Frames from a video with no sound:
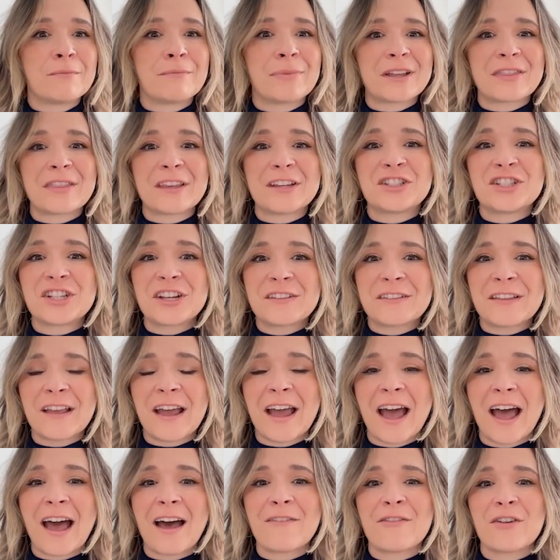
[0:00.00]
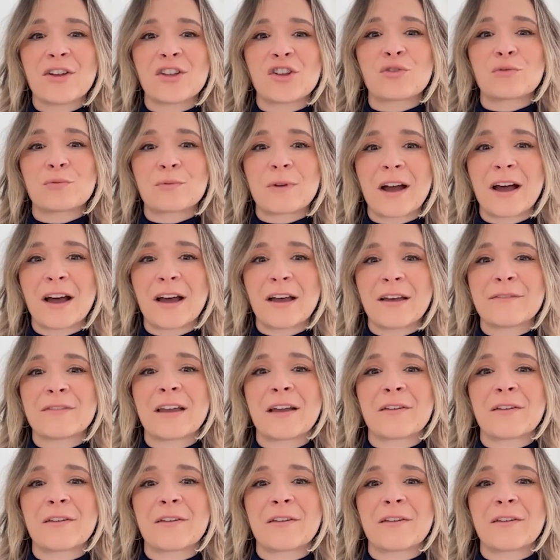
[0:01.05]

but they just haven't arrived